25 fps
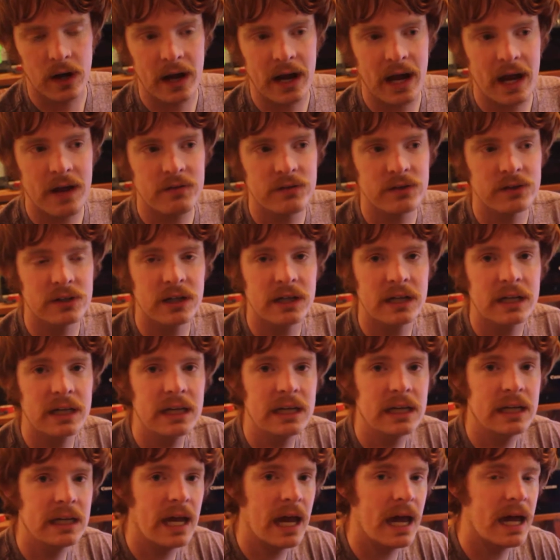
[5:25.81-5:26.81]
I haven't done
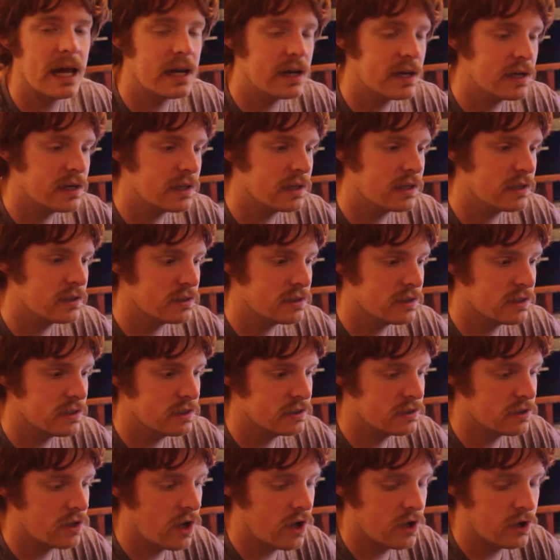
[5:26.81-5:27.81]
any editing to
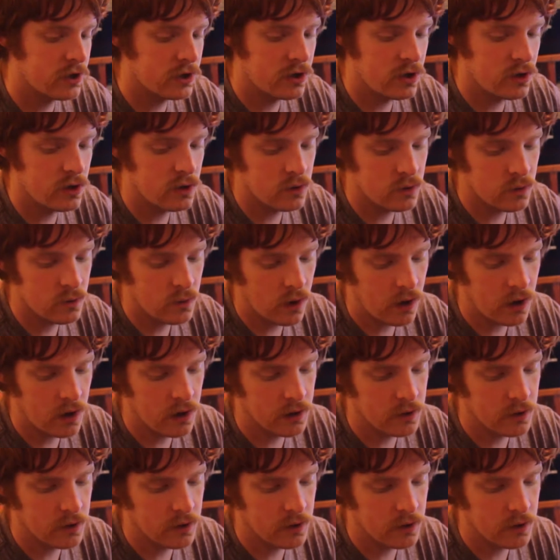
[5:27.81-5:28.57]
this audio,